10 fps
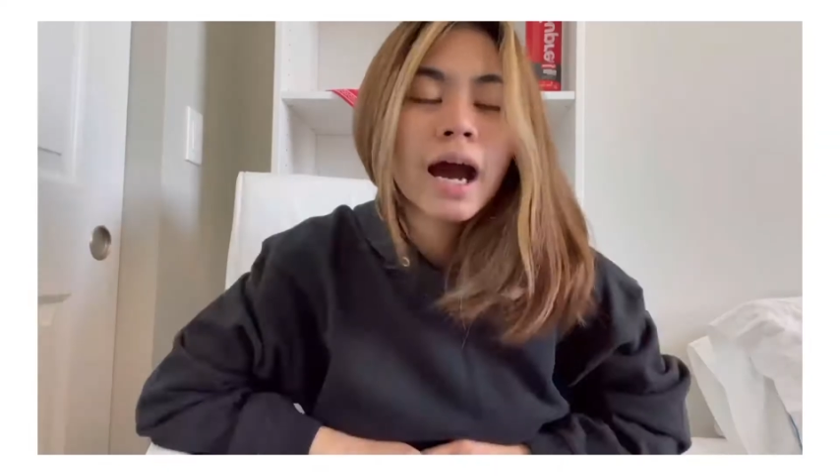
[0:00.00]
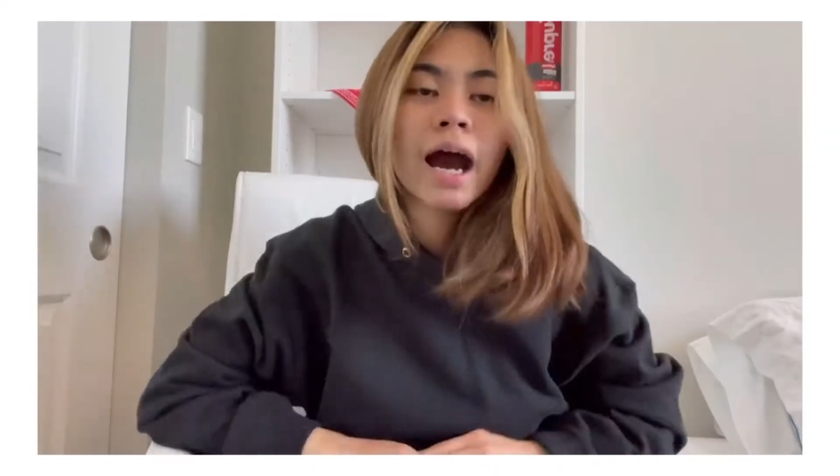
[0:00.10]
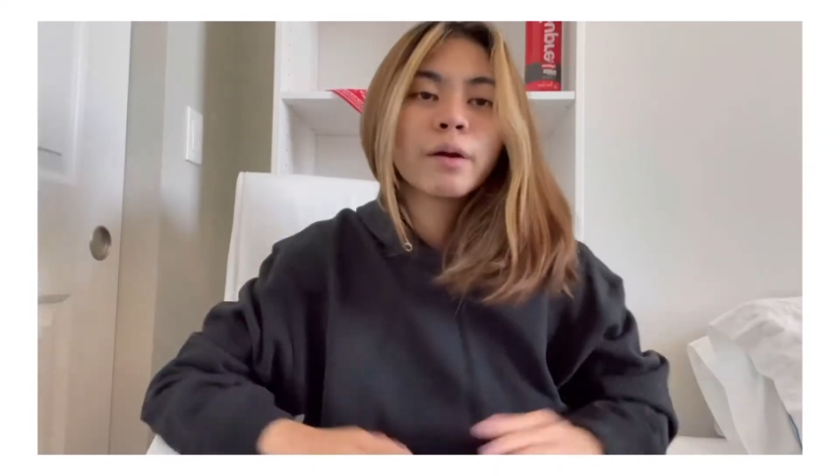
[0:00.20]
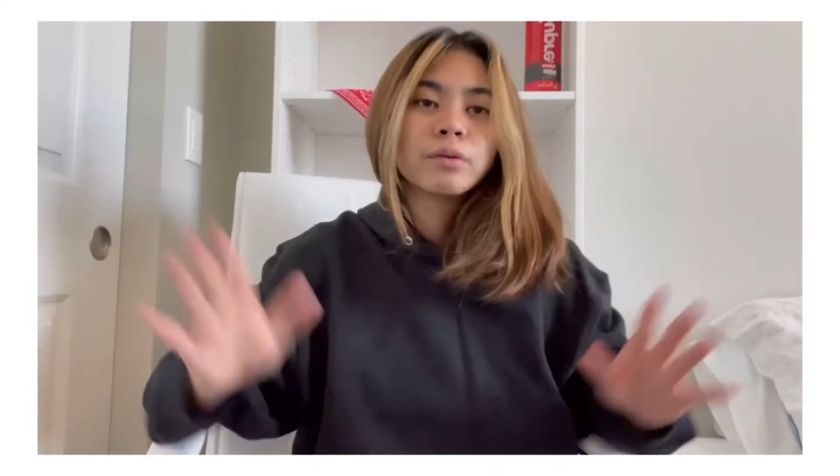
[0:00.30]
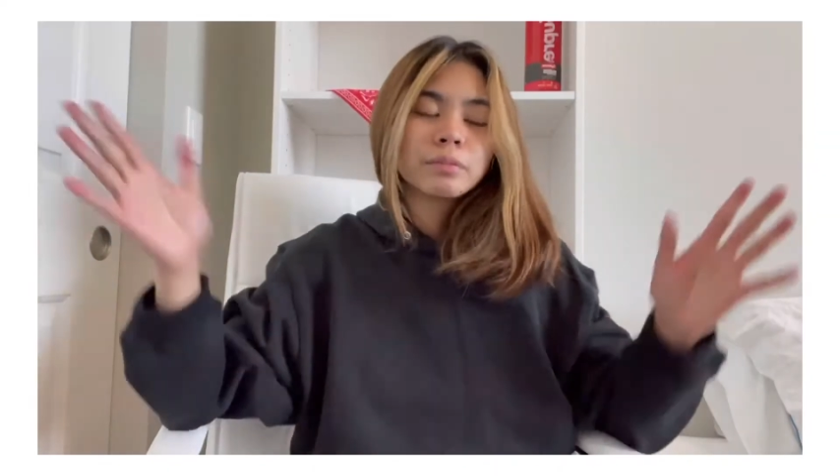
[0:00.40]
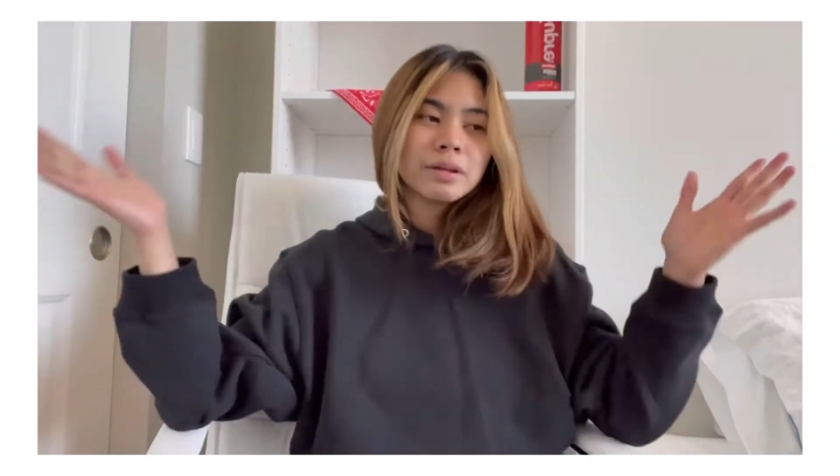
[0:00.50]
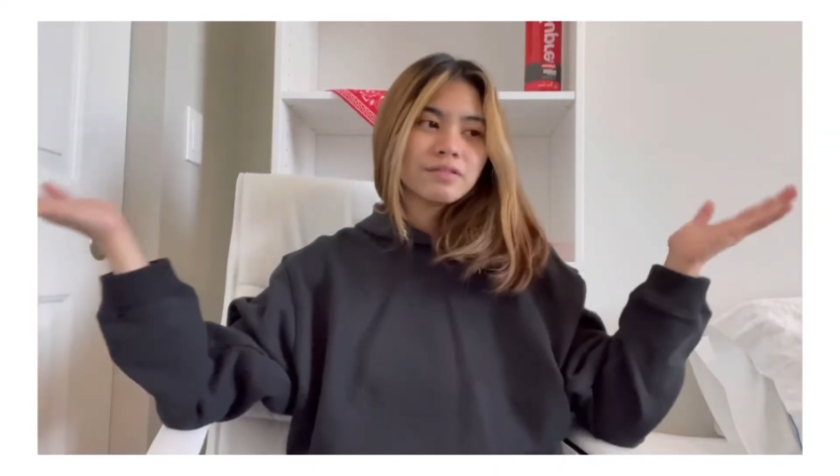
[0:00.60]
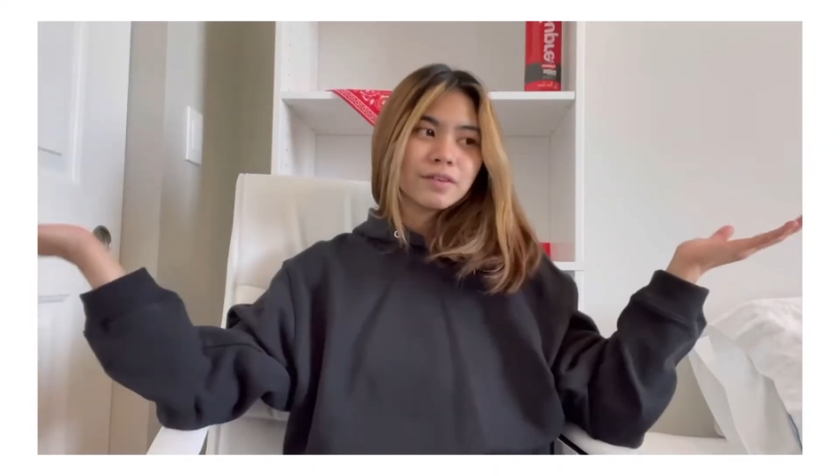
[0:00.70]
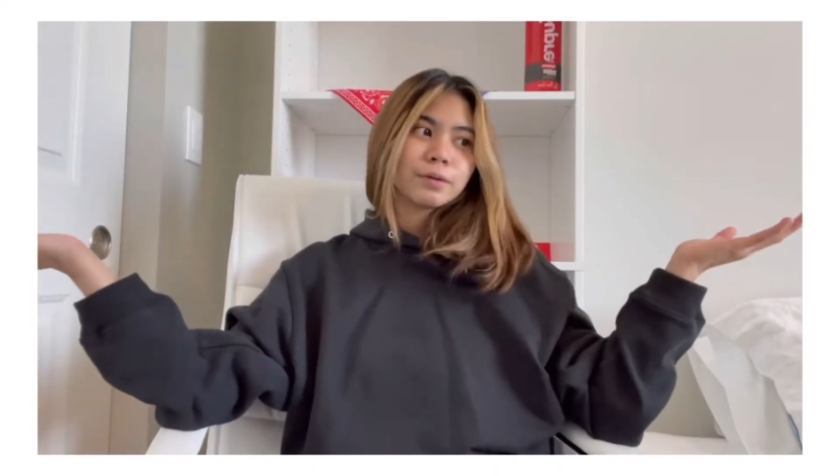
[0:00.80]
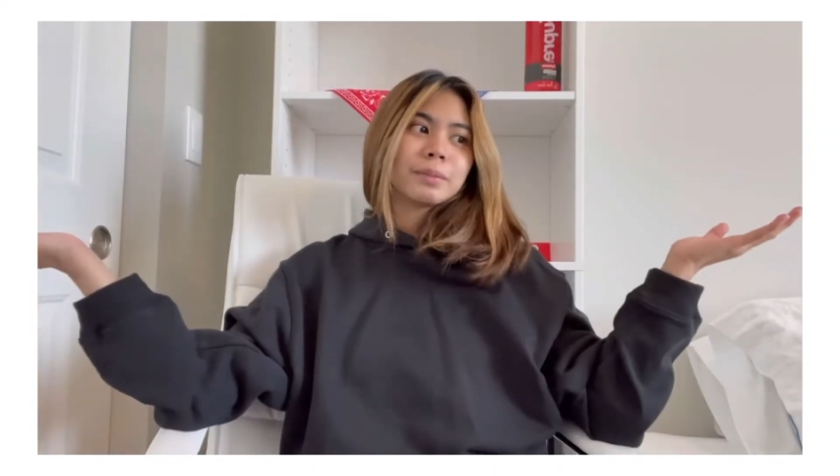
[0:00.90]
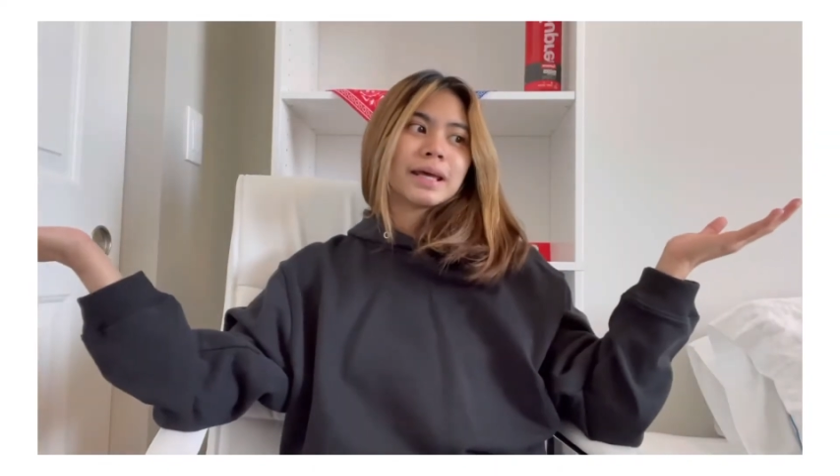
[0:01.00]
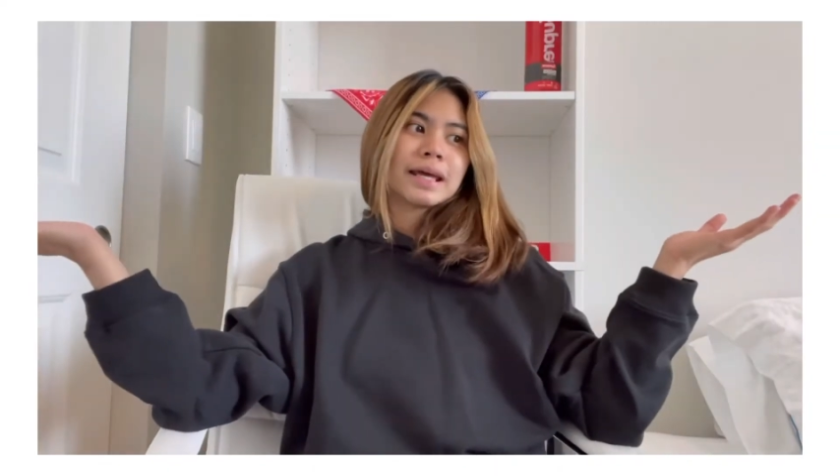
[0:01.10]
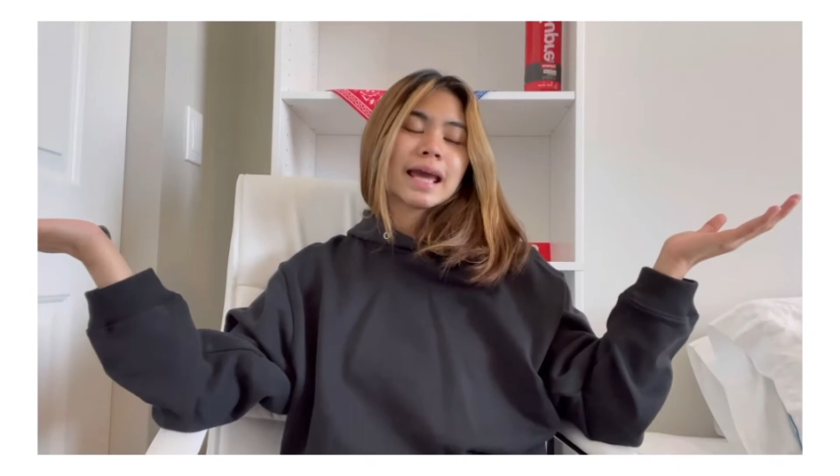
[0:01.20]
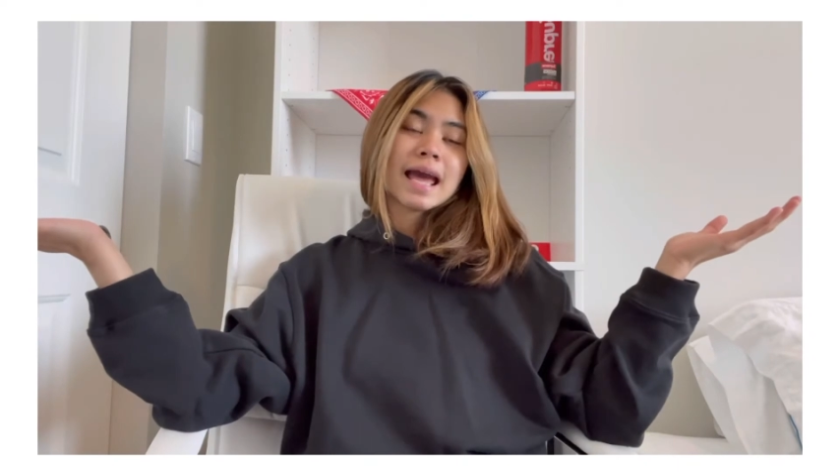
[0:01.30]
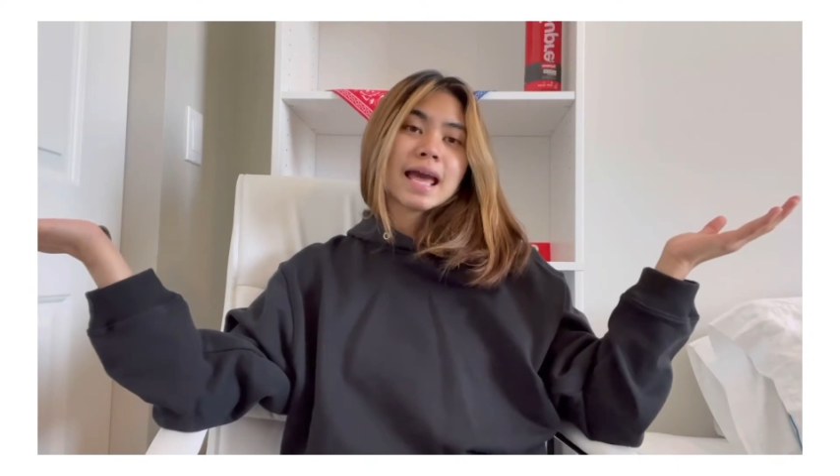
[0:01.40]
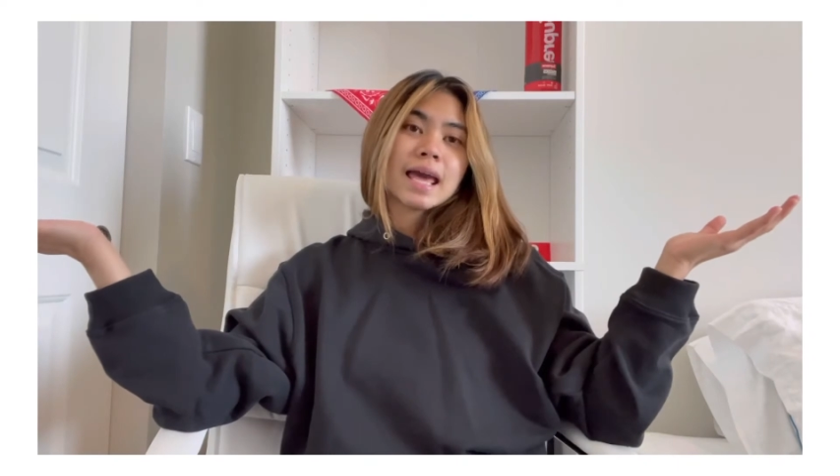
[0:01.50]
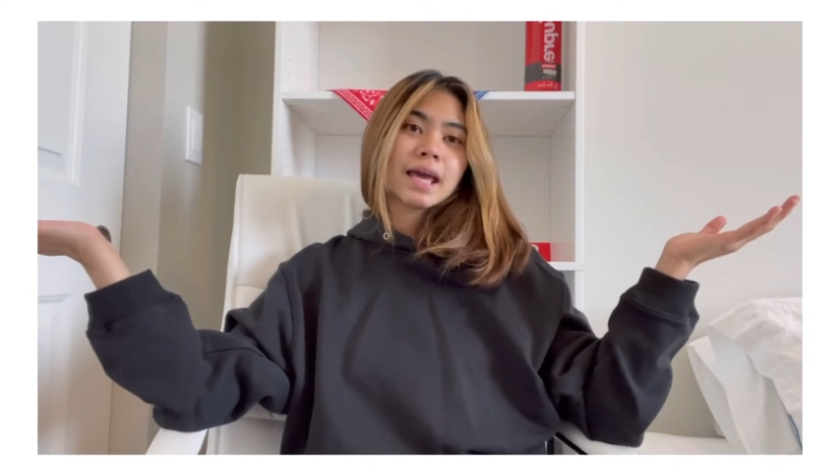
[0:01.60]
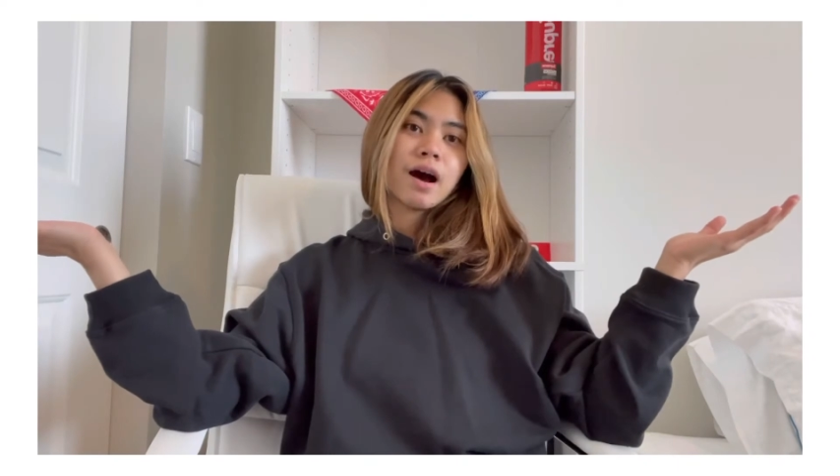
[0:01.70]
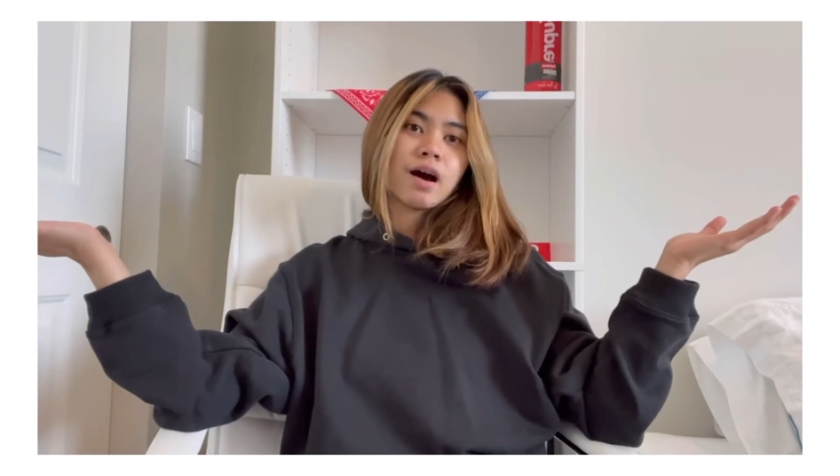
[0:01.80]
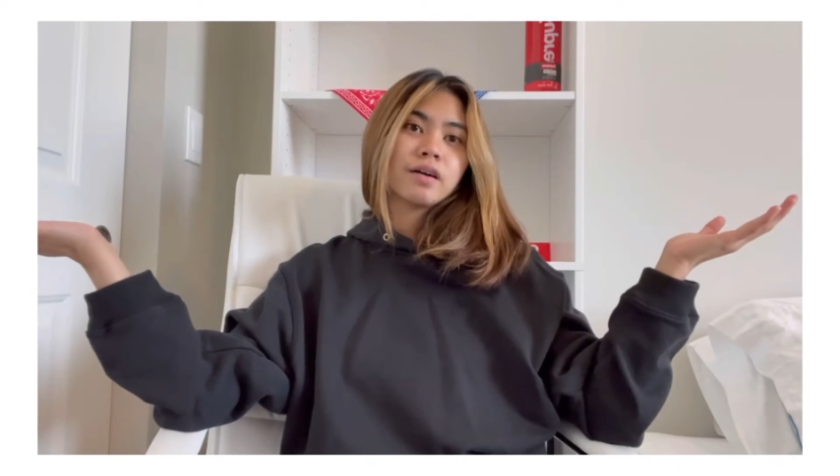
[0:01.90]
I will be filming a
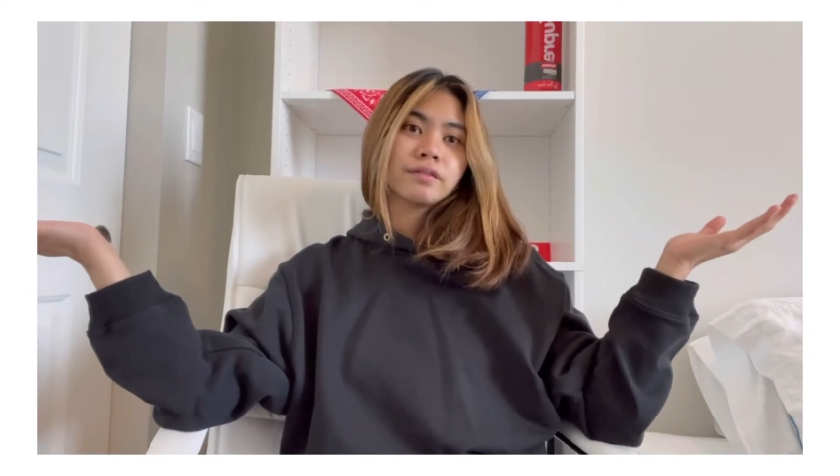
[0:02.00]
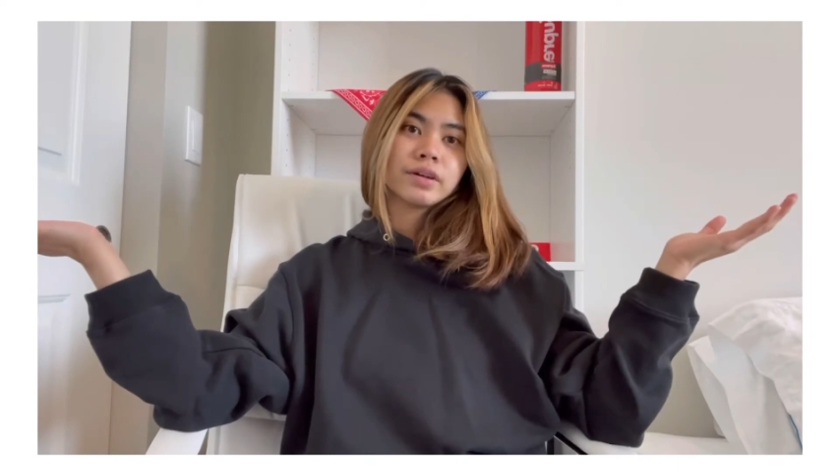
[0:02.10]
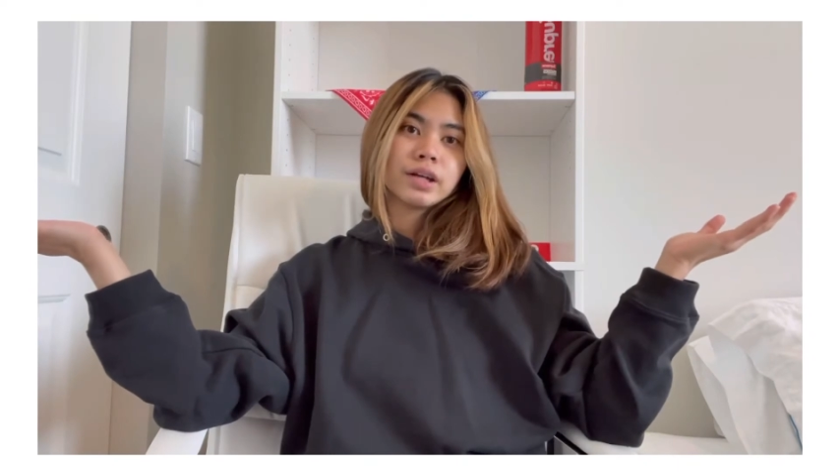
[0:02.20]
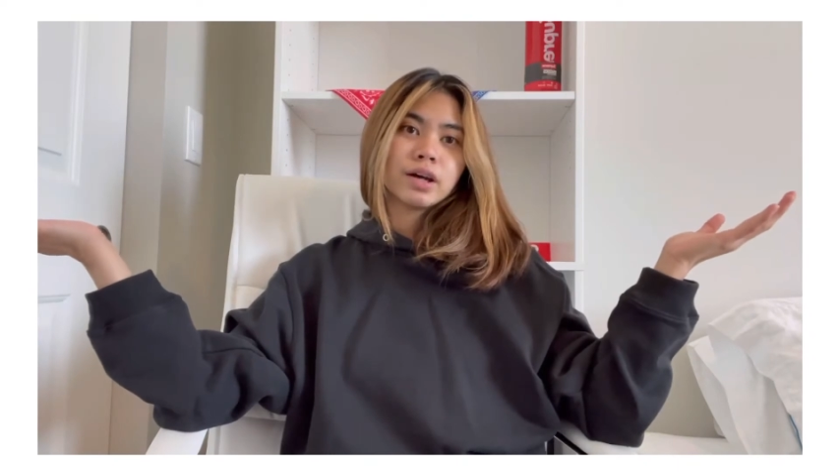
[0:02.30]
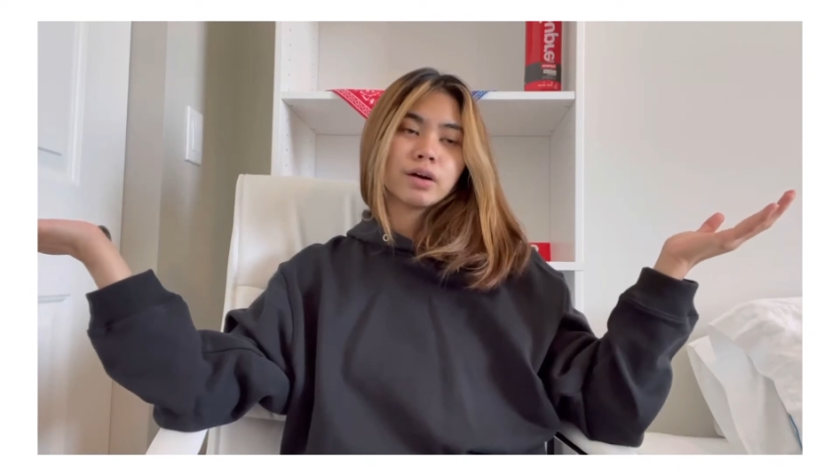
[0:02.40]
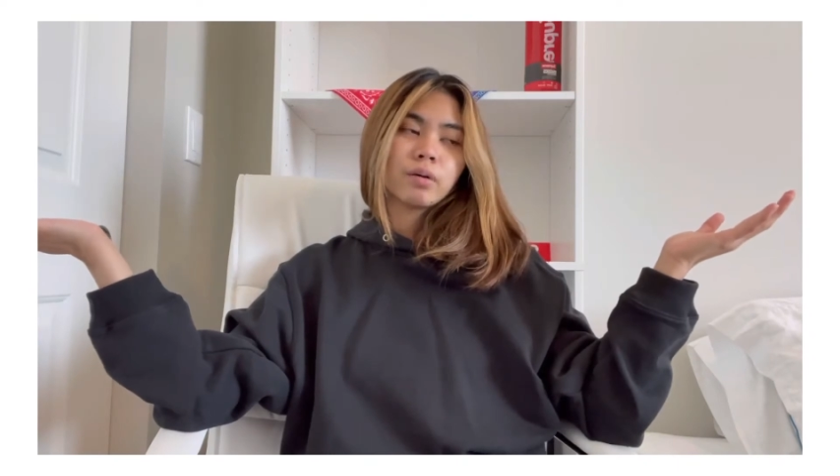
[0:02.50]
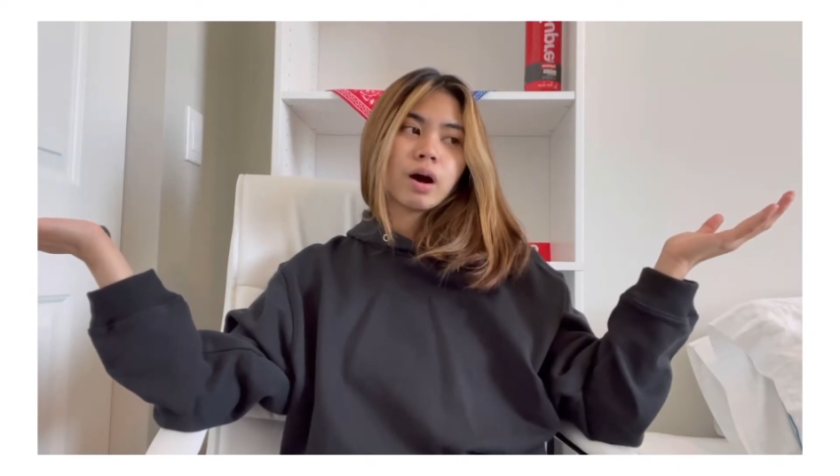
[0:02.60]
haul video